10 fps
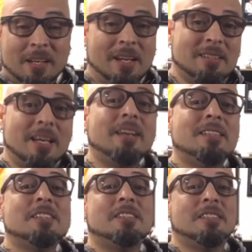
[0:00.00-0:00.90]
I decided
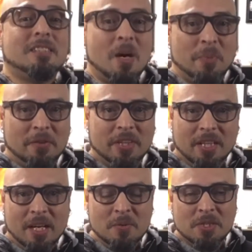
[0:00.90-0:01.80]
just to stop
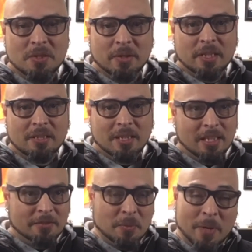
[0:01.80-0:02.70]
everything I was doing. I
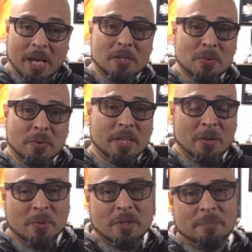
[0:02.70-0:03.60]
left the panels where they
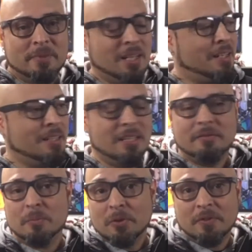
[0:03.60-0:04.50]
were, and I didn't
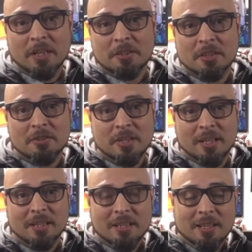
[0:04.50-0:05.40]
even move on to the
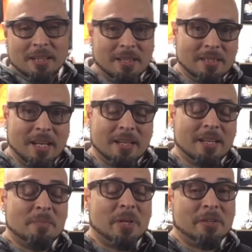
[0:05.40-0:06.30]
truck. I
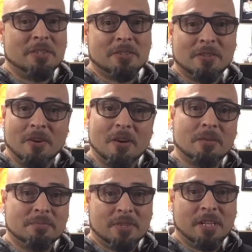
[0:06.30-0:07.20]
decided I better just
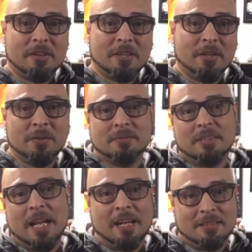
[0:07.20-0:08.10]
call CERAKOTE,
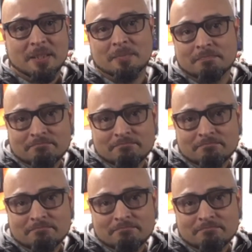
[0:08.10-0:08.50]
ask them